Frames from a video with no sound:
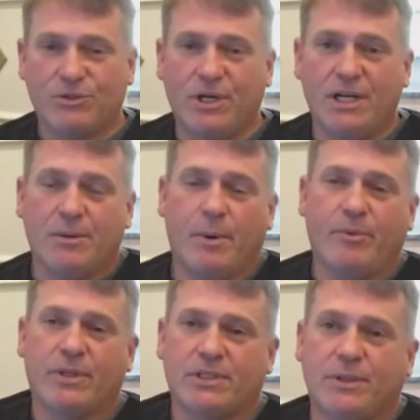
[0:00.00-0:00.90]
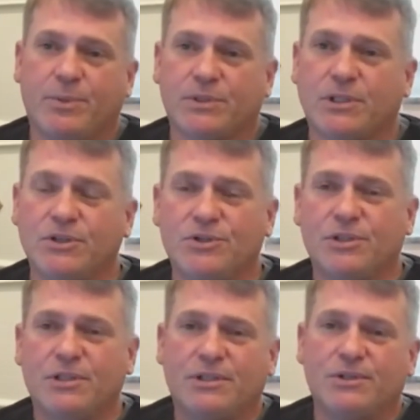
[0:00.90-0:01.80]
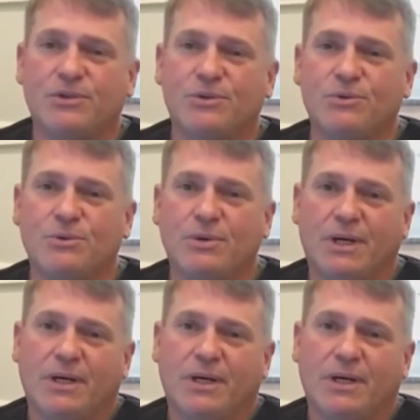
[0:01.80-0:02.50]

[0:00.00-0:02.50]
trying to come up with a simple solution to